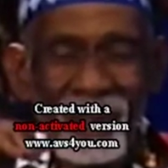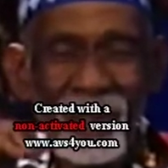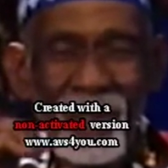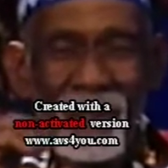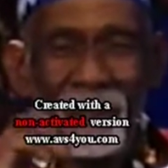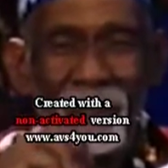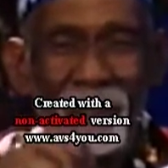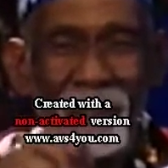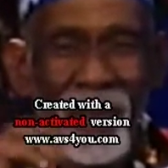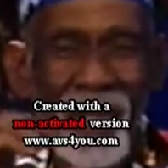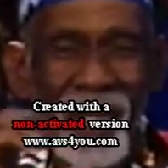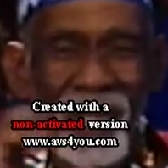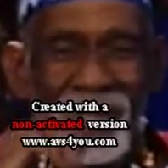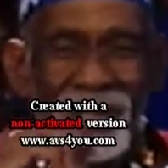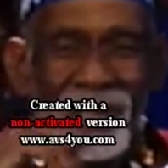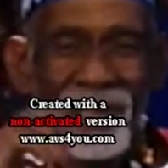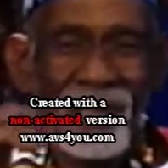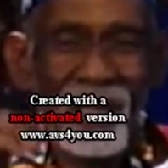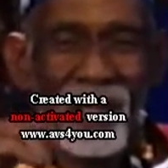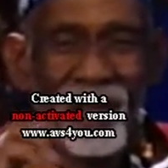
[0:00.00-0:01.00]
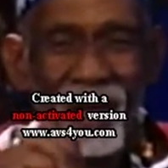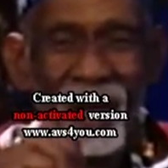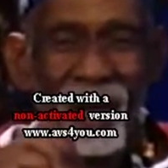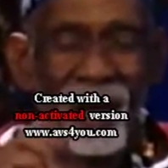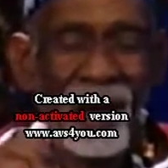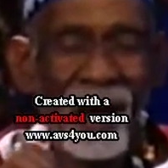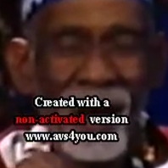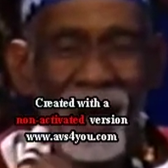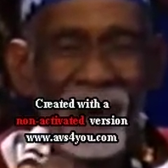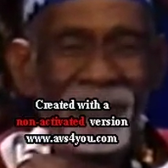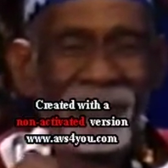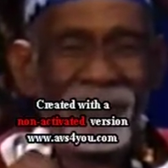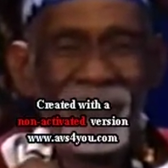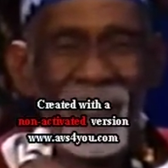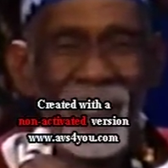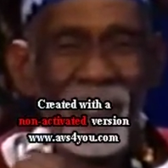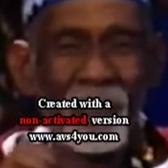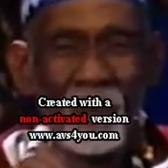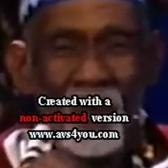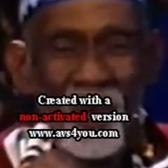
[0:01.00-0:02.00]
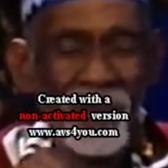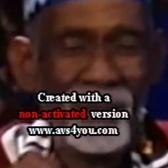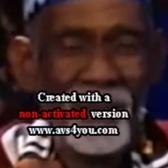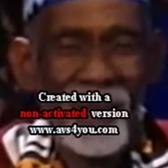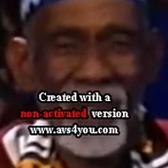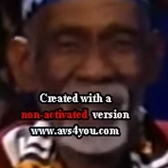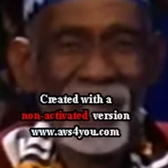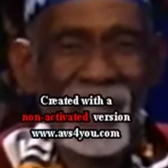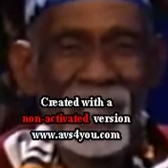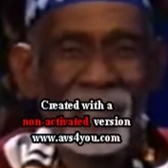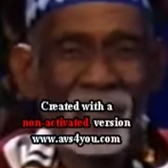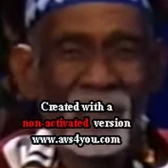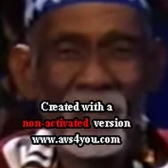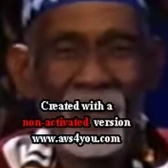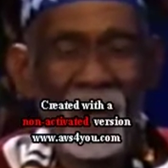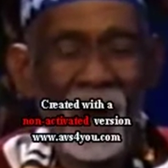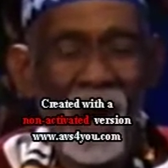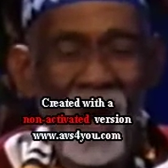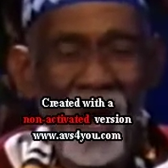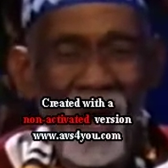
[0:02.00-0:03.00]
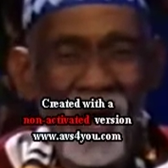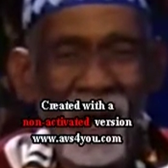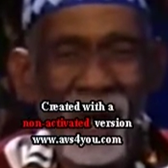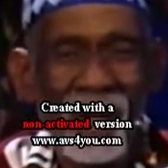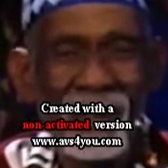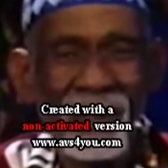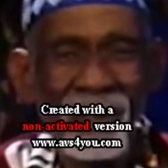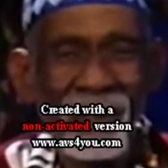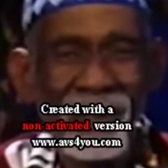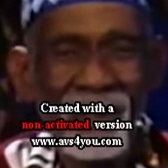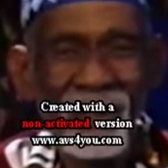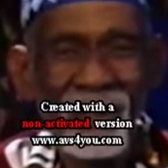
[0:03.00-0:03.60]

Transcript: The piece of equipment in your car